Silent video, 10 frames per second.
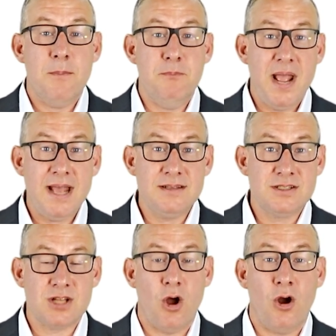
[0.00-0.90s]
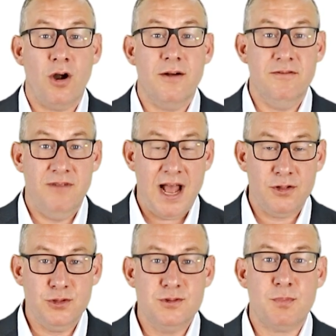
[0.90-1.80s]
Bands are
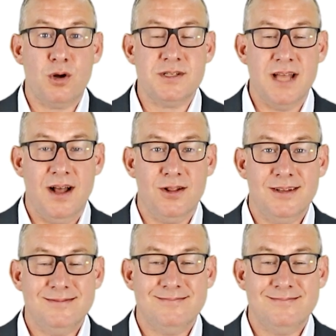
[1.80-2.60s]
values per cell.